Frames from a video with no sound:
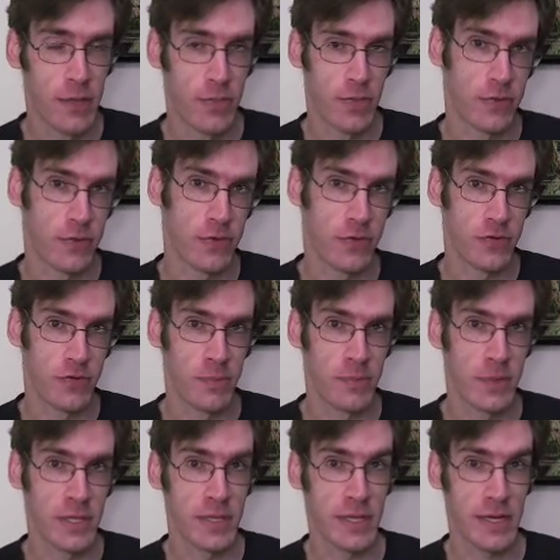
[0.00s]
This is
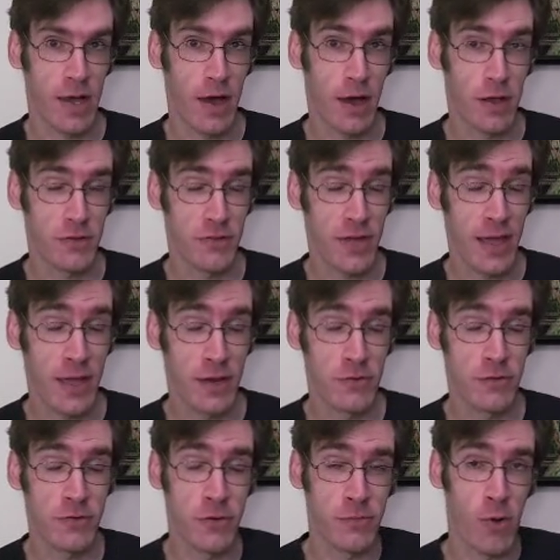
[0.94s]
something that got
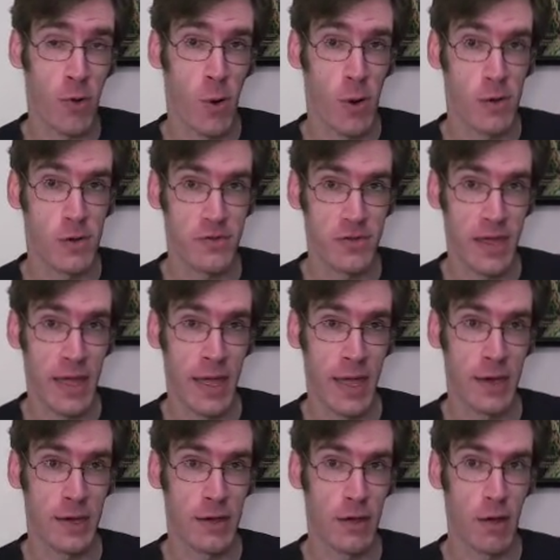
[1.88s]
changed, of course,
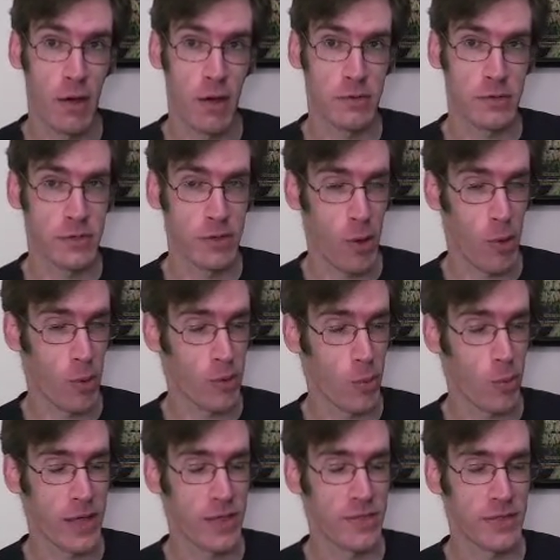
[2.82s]
and
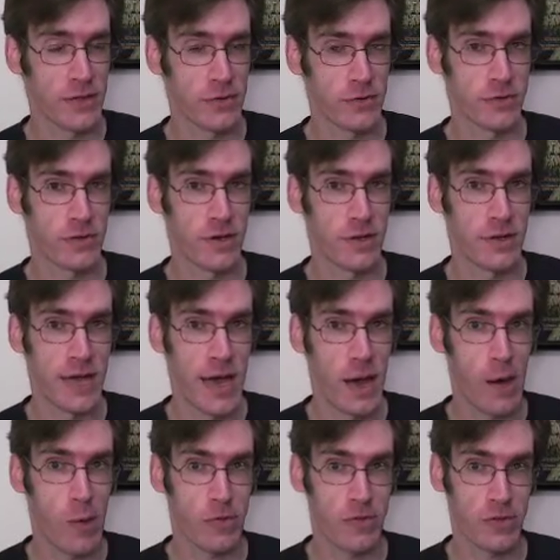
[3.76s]
the way things are done
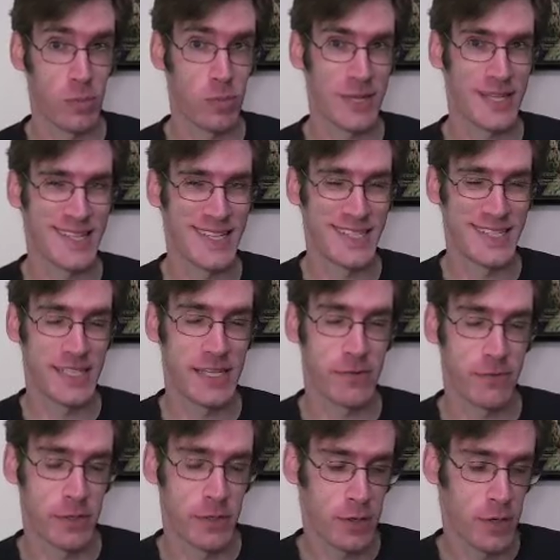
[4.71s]
now is completely
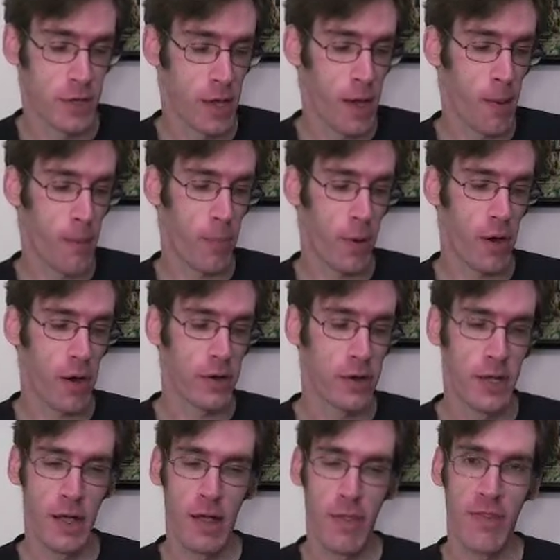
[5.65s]
different.
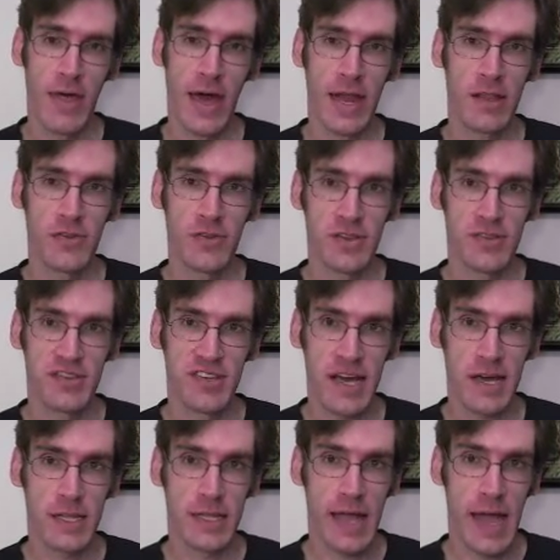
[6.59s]
But that is
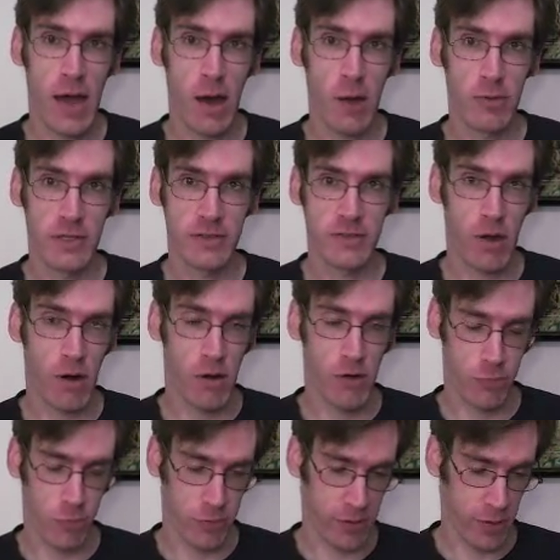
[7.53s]
exactly how these
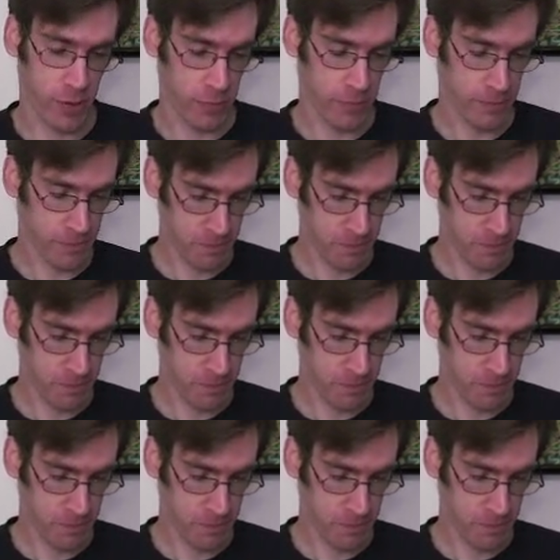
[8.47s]
cards were done.